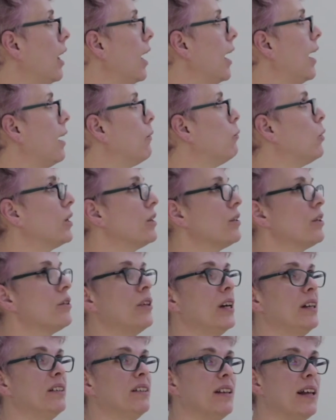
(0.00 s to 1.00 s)
And one of the
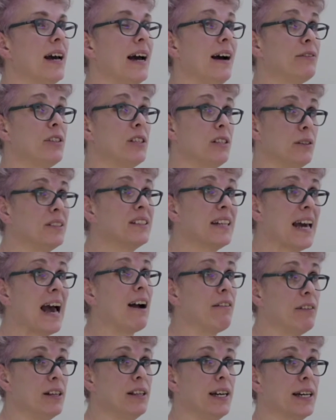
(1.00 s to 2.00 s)
things that they have to do is
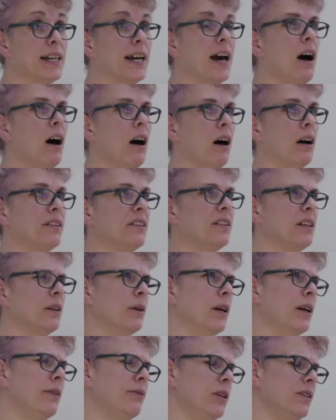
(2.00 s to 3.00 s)
carry their card. So
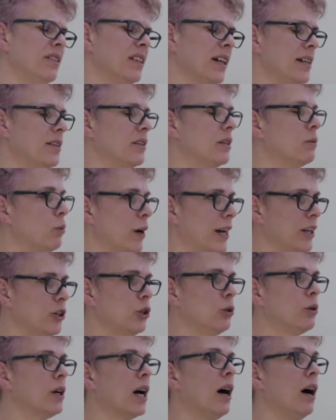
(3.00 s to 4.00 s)
if you say to them, "Where's
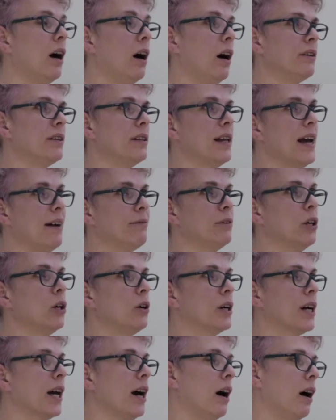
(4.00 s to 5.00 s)
your card?" and they haven't
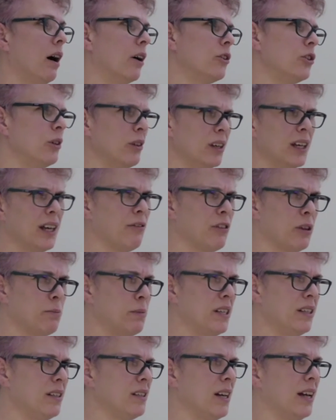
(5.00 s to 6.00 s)
got a card, you can give them
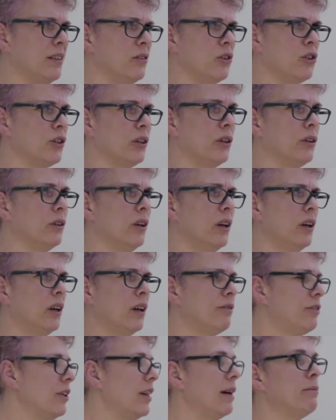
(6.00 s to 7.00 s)
a detention
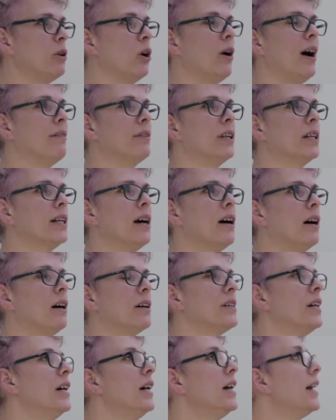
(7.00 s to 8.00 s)
for them not having a
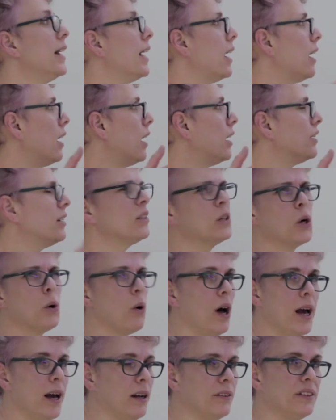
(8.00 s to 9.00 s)
card. I don't
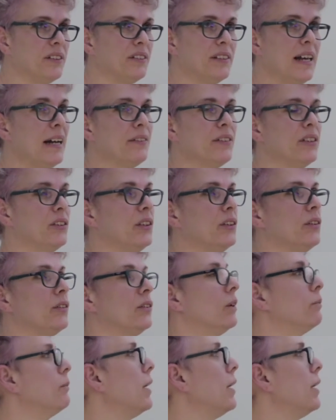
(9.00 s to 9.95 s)
quite understand the system,